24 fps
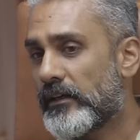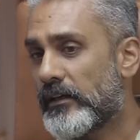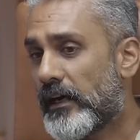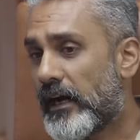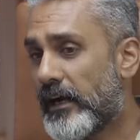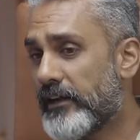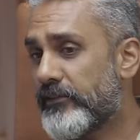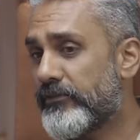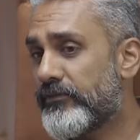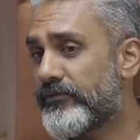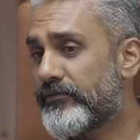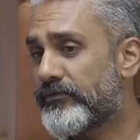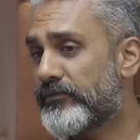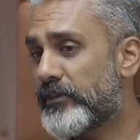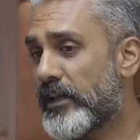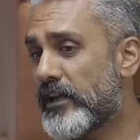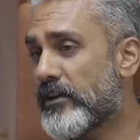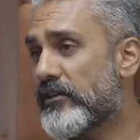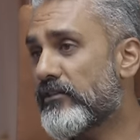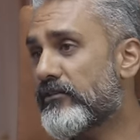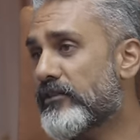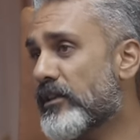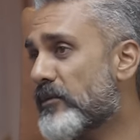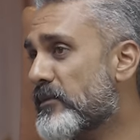I
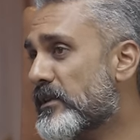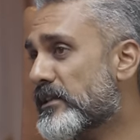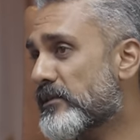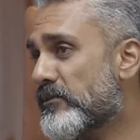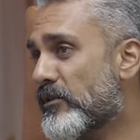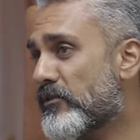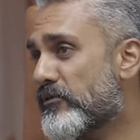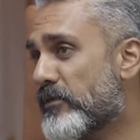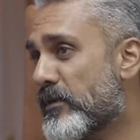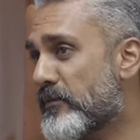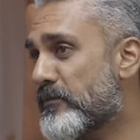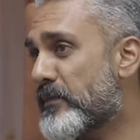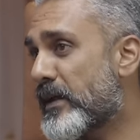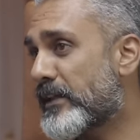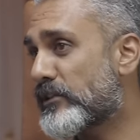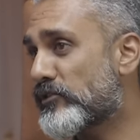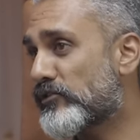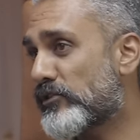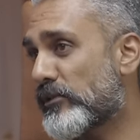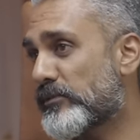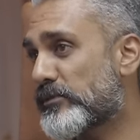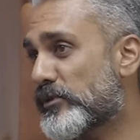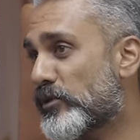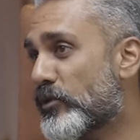think of them as some of my
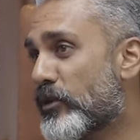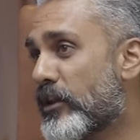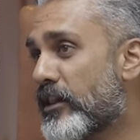best trips to